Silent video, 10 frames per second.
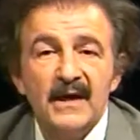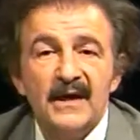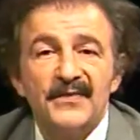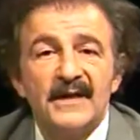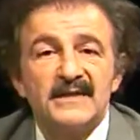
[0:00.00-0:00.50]

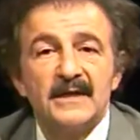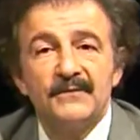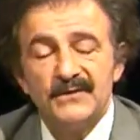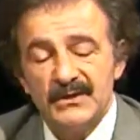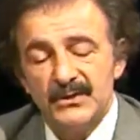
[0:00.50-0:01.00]
That soft
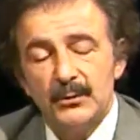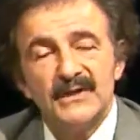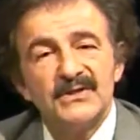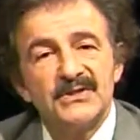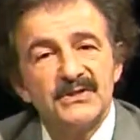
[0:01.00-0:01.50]
tissue is
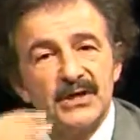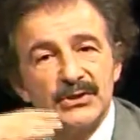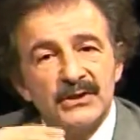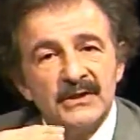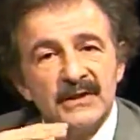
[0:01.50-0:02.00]

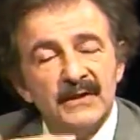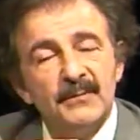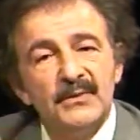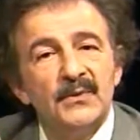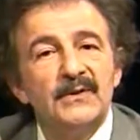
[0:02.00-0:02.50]
suctioned in
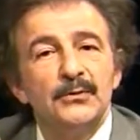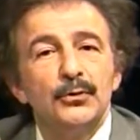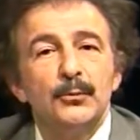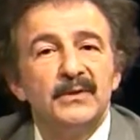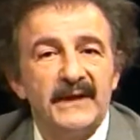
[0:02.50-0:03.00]
between two
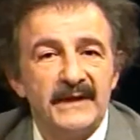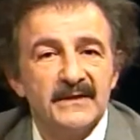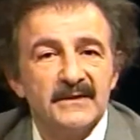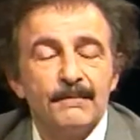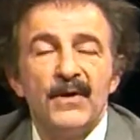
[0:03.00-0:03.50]

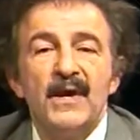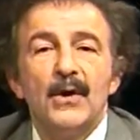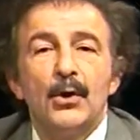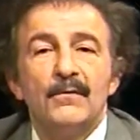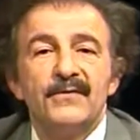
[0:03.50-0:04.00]
plates.
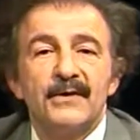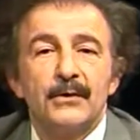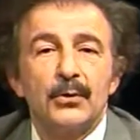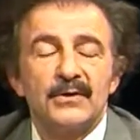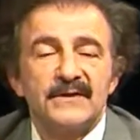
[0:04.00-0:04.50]
Over the
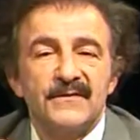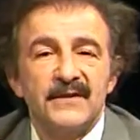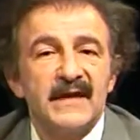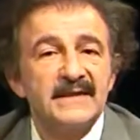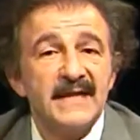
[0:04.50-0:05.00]
course of the
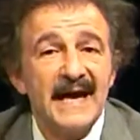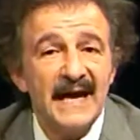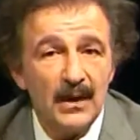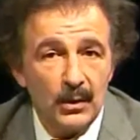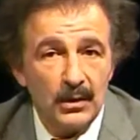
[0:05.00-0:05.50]
next
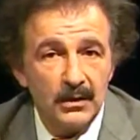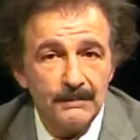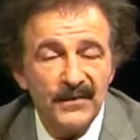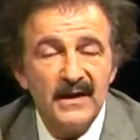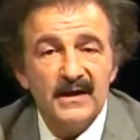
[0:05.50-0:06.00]
hour,
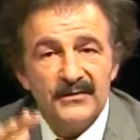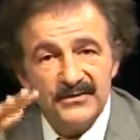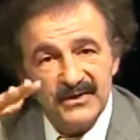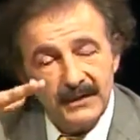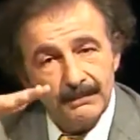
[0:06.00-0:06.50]
the
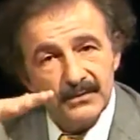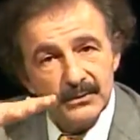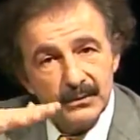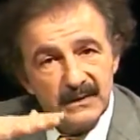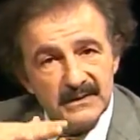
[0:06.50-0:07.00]

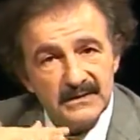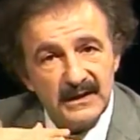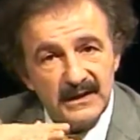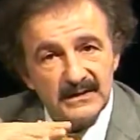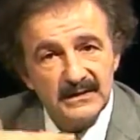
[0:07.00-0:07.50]
temperature
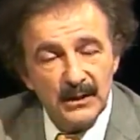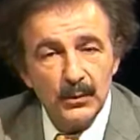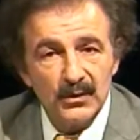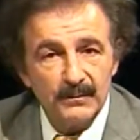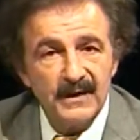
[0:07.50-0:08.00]
is
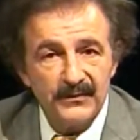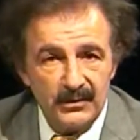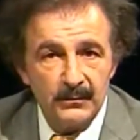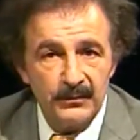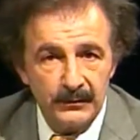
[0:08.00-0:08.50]
lowered by the
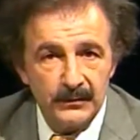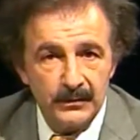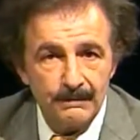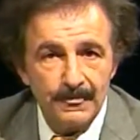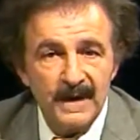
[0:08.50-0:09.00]
computer
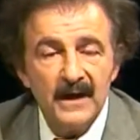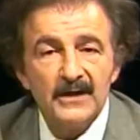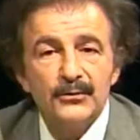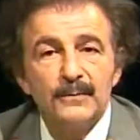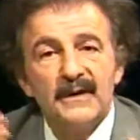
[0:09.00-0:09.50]

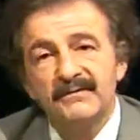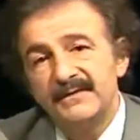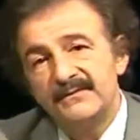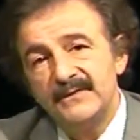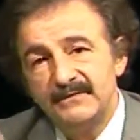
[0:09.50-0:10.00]
to about
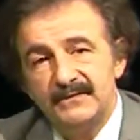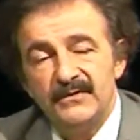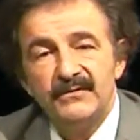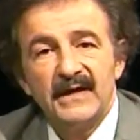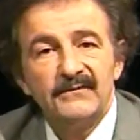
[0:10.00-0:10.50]

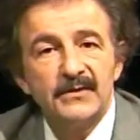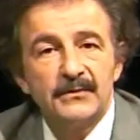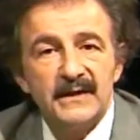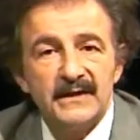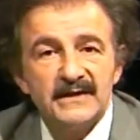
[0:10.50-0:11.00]
50-55
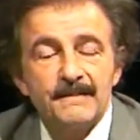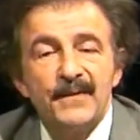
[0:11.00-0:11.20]
degrees.